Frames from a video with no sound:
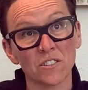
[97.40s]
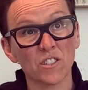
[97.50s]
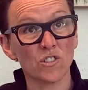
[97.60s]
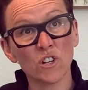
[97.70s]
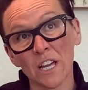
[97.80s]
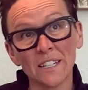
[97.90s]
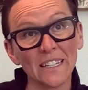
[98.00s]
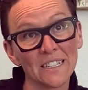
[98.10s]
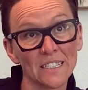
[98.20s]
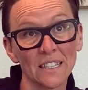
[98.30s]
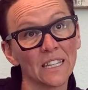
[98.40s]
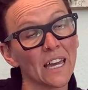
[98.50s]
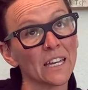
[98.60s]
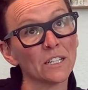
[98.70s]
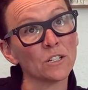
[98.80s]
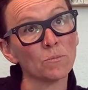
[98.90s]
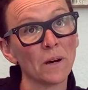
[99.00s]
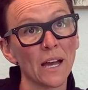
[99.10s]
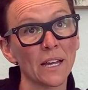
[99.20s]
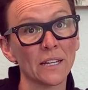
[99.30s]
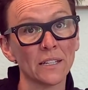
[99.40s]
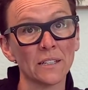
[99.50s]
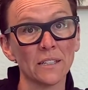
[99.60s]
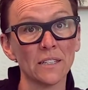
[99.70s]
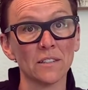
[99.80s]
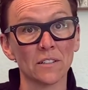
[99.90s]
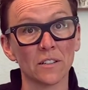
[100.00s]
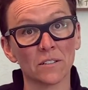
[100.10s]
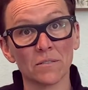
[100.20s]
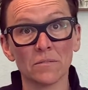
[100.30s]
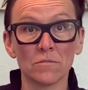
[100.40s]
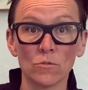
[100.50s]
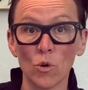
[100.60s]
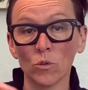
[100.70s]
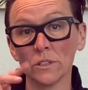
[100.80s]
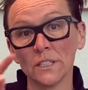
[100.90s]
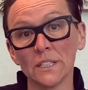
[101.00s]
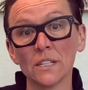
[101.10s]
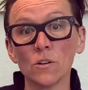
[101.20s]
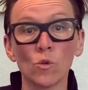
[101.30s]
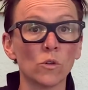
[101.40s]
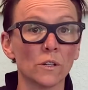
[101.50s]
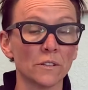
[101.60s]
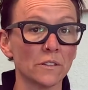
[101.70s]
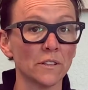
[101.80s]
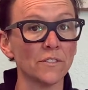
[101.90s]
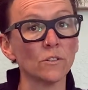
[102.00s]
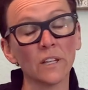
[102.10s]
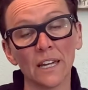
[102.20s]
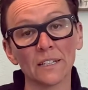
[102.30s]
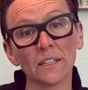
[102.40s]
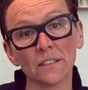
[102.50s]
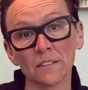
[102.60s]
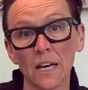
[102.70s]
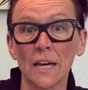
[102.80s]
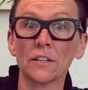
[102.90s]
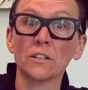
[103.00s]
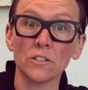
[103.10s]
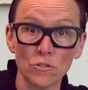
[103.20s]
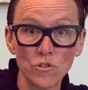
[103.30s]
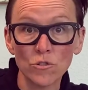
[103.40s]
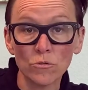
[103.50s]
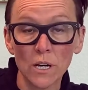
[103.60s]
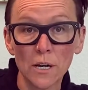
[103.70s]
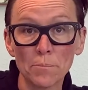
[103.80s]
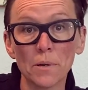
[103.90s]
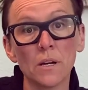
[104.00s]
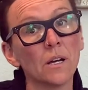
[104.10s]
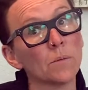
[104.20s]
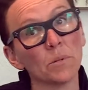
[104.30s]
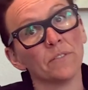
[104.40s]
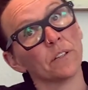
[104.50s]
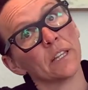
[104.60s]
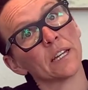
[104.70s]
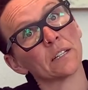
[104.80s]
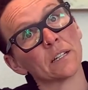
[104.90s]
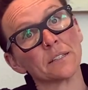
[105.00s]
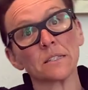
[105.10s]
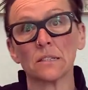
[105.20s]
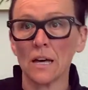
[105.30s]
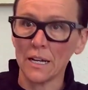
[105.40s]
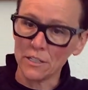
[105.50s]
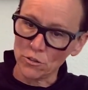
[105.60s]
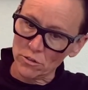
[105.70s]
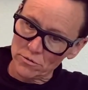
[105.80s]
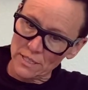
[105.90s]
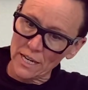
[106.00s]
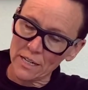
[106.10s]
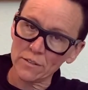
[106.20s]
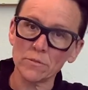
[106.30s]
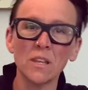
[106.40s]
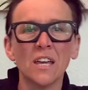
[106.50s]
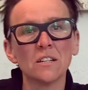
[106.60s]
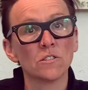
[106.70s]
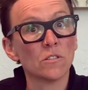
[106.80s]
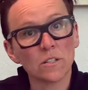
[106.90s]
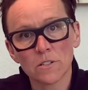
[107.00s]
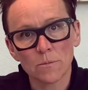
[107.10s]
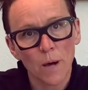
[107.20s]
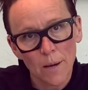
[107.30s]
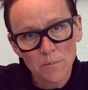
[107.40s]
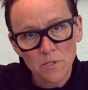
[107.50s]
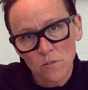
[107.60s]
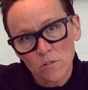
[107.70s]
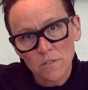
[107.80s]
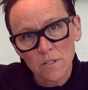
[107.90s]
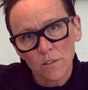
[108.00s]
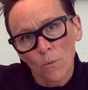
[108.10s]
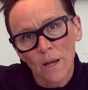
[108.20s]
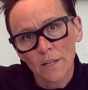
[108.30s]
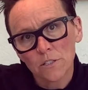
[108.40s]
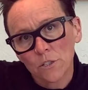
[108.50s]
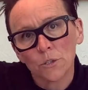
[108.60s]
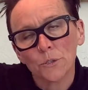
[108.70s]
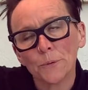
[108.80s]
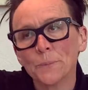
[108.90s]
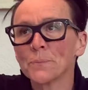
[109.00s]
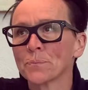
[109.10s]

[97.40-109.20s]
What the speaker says: you're trying to get to the end by either rolling, or if you land on a ladder, you shoot up, but if you land on a slide, you go down. So there's some obstacles in the way too.